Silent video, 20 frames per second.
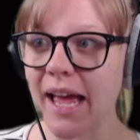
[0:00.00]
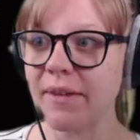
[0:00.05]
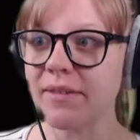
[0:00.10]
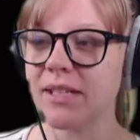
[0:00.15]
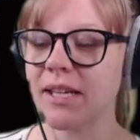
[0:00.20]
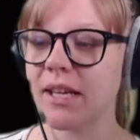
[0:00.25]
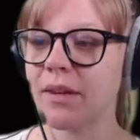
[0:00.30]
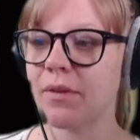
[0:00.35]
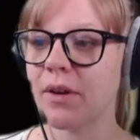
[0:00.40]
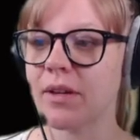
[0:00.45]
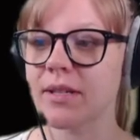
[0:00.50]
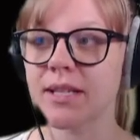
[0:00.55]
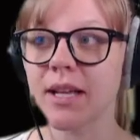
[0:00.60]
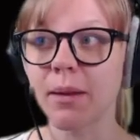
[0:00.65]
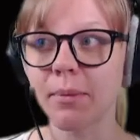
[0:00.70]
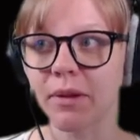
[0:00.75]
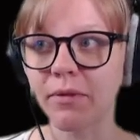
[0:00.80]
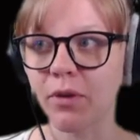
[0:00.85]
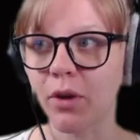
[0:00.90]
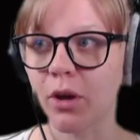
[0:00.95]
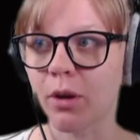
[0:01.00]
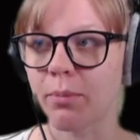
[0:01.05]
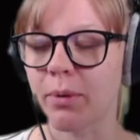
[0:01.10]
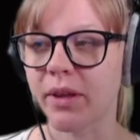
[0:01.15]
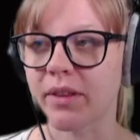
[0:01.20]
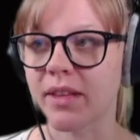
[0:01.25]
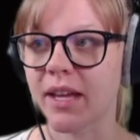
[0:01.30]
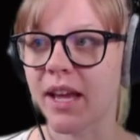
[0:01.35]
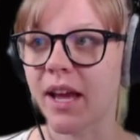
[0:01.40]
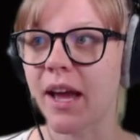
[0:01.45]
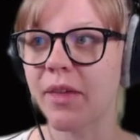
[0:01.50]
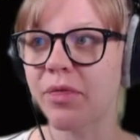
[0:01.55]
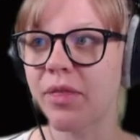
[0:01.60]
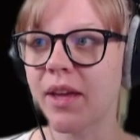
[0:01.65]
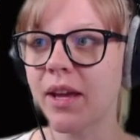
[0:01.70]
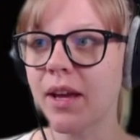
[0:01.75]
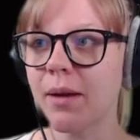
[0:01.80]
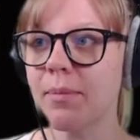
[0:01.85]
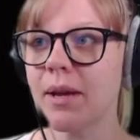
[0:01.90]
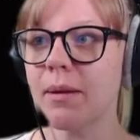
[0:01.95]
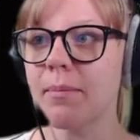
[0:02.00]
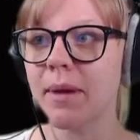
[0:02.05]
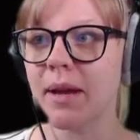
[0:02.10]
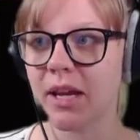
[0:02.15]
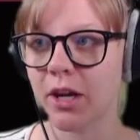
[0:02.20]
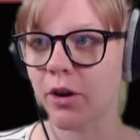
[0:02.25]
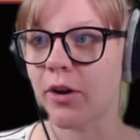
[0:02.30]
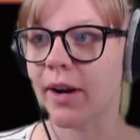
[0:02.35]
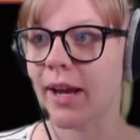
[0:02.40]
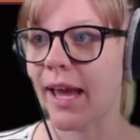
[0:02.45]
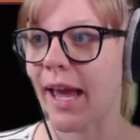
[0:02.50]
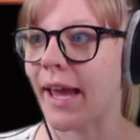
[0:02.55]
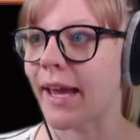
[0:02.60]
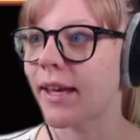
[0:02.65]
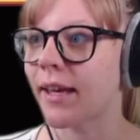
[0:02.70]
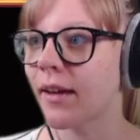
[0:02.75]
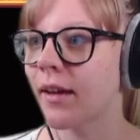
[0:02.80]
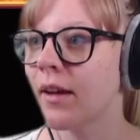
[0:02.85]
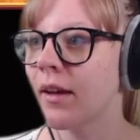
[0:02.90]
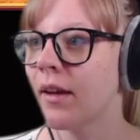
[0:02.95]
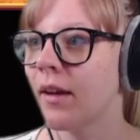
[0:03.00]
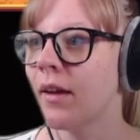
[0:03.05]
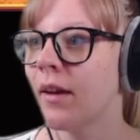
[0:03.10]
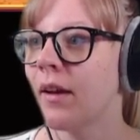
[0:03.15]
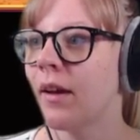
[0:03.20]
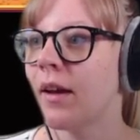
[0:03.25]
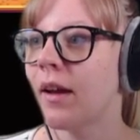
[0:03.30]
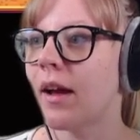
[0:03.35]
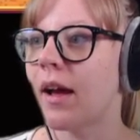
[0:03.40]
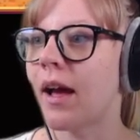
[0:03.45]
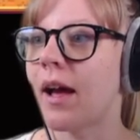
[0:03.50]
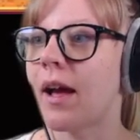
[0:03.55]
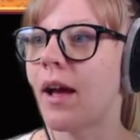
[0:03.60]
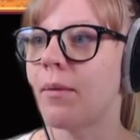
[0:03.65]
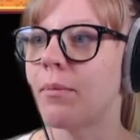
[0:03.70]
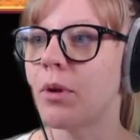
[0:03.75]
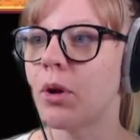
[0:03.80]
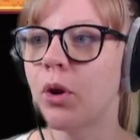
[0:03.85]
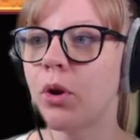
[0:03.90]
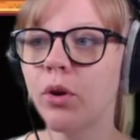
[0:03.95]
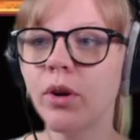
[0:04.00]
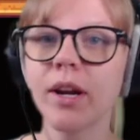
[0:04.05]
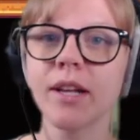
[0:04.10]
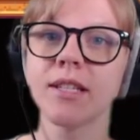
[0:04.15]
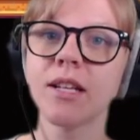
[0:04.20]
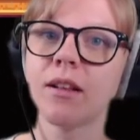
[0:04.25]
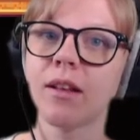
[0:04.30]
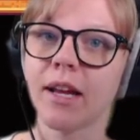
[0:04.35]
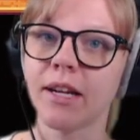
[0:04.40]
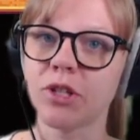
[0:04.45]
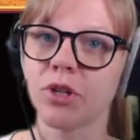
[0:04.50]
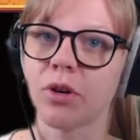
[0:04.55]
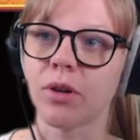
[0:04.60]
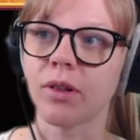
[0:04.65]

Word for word: have to give her something for her birthday. I think I'm going to make her a cake. Um, who doesn't like